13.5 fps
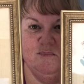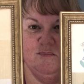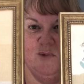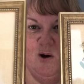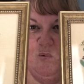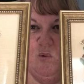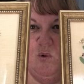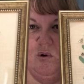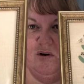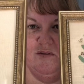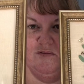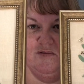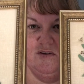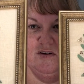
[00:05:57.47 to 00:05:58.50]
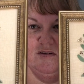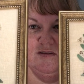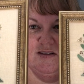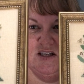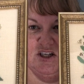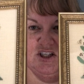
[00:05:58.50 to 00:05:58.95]
wall of
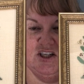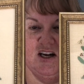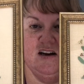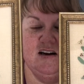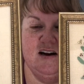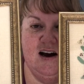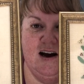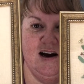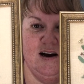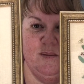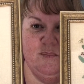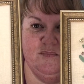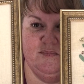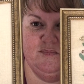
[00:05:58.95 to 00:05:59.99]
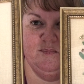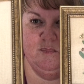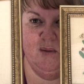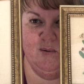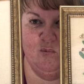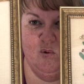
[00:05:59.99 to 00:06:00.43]
stitching.
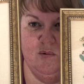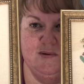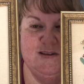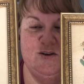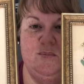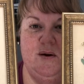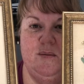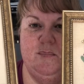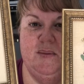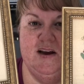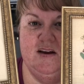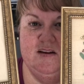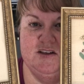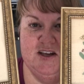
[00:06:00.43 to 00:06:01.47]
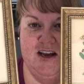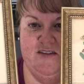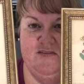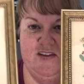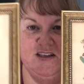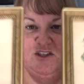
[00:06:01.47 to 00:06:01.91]
My walls are a bit big to have these